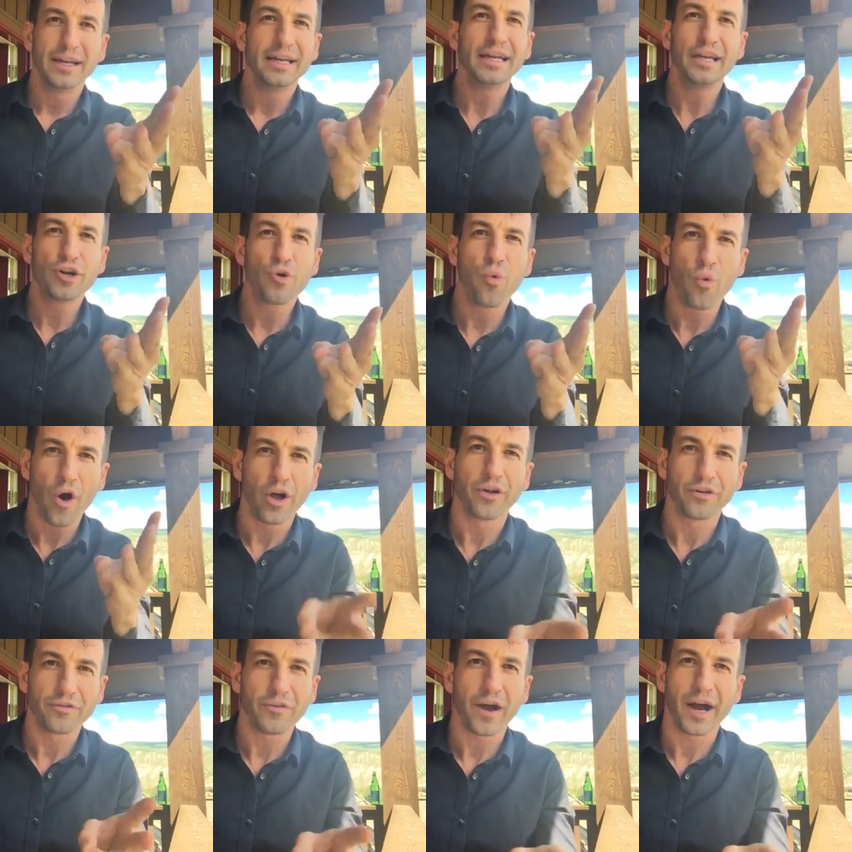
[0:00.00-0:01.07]
He
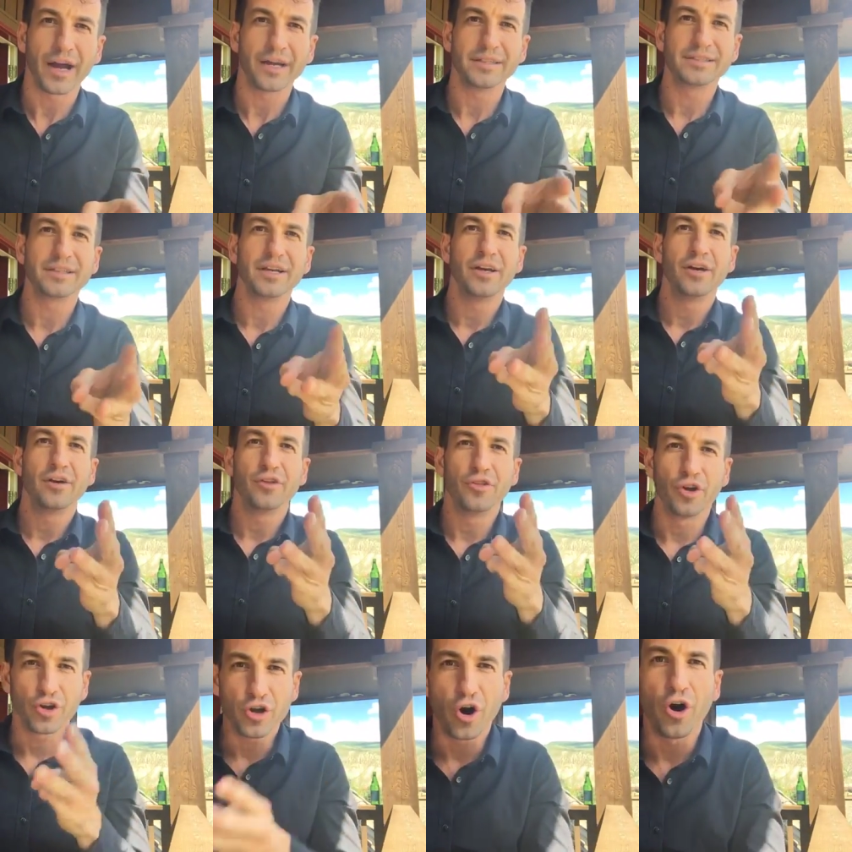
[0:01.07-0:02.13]
qualifies
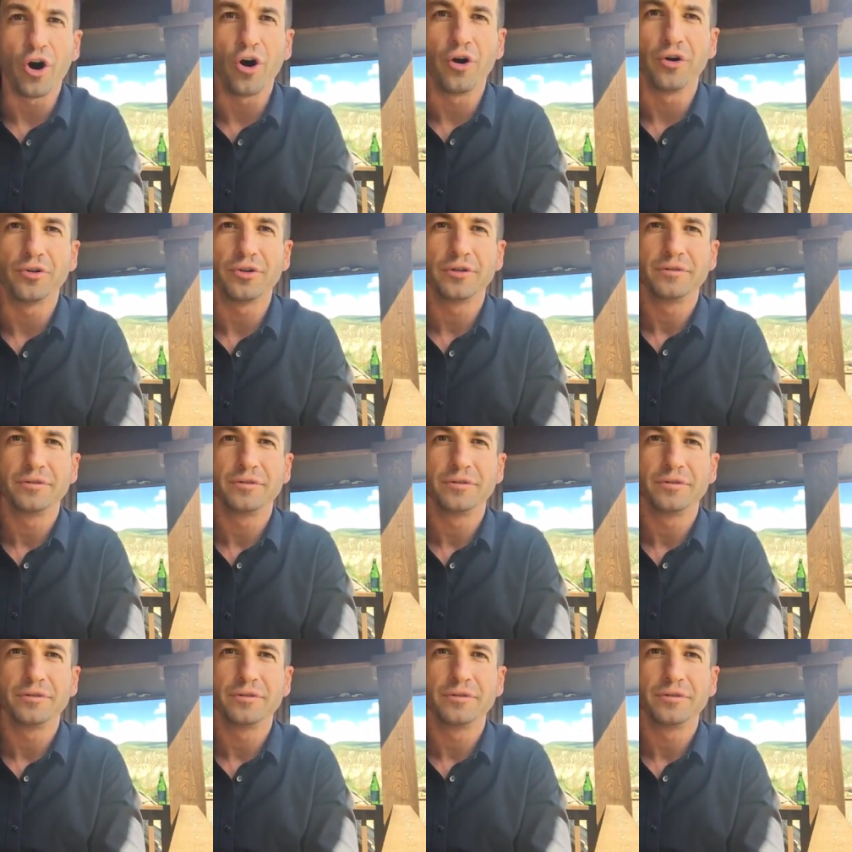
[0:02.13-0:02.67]
the called.